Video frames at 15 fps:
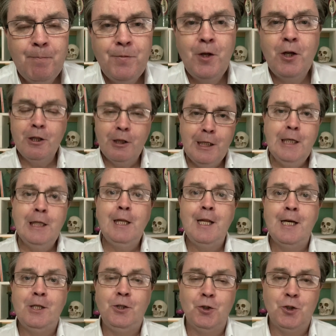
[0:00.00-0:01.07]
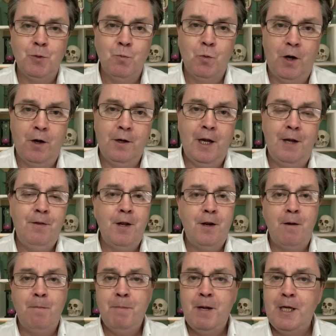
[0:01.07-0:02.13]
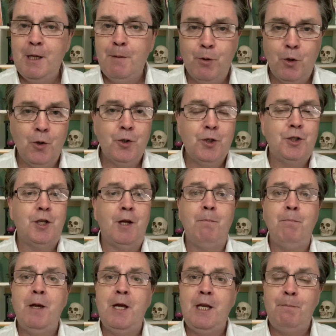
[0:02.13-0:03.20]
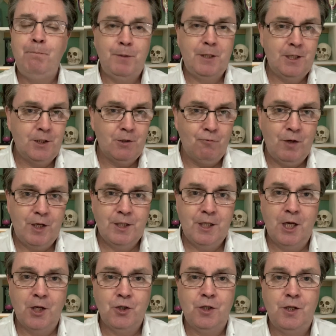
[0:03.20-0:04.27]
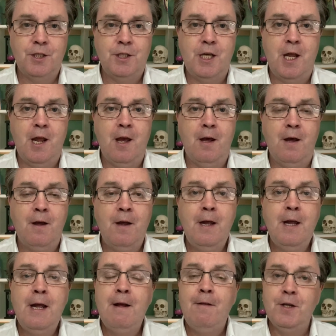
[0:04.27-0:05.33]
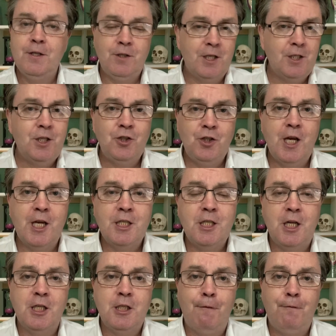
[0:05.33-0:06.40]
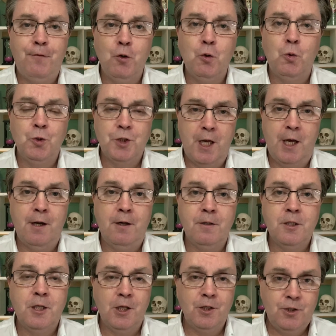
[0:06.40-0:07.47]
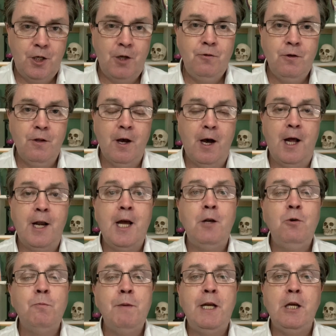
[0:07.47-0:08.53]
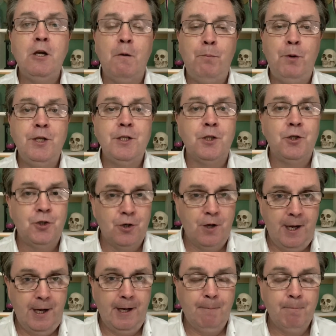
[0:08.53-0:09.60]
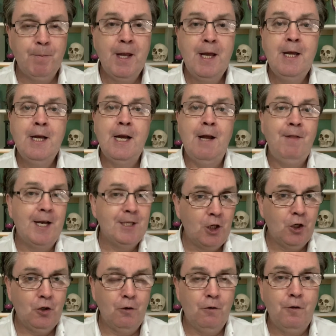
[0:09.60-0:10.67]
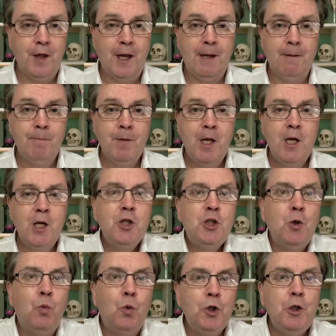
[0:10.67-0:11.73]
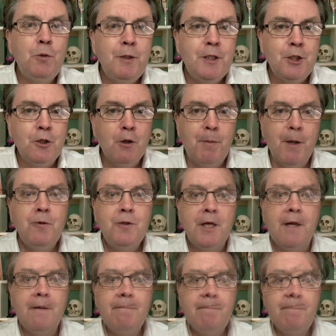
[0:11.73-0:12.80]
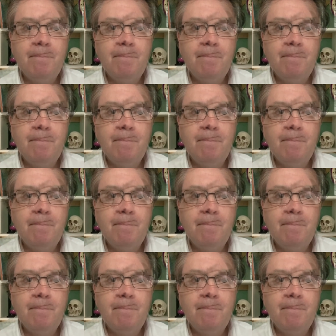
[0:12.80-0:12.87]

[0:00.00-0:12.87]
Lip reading: Now, clearly that doesn't work, and there are many books and many pieces of research in this area that suggest that it's a fool's errand to continue that, and I know many companies are trying, and that's a good thing. So what do we do about it?